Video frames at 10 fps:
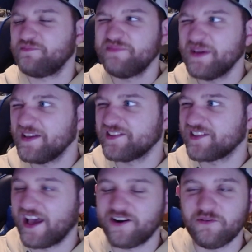
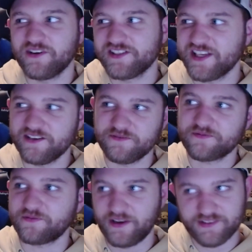base, I don't want to say
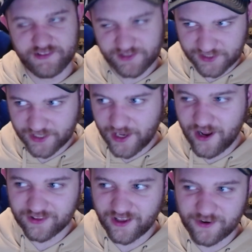friends
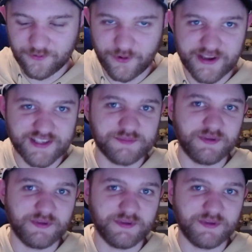in a lot of ways,